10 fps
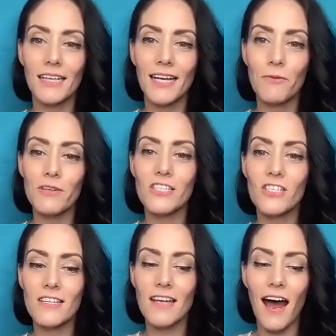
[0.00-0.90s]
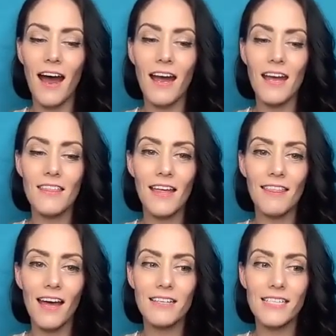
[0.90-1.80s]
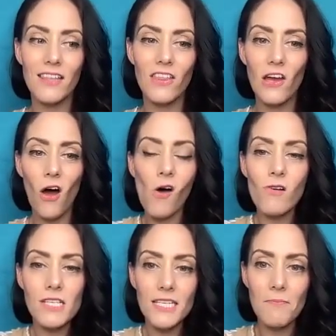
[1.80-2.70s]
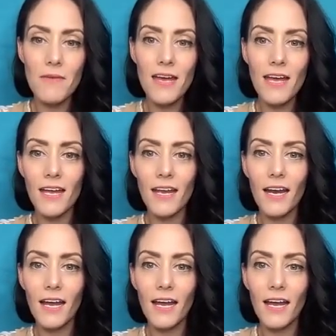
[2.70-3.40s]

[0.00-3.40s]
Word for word: It was, I think that's like the ultimate.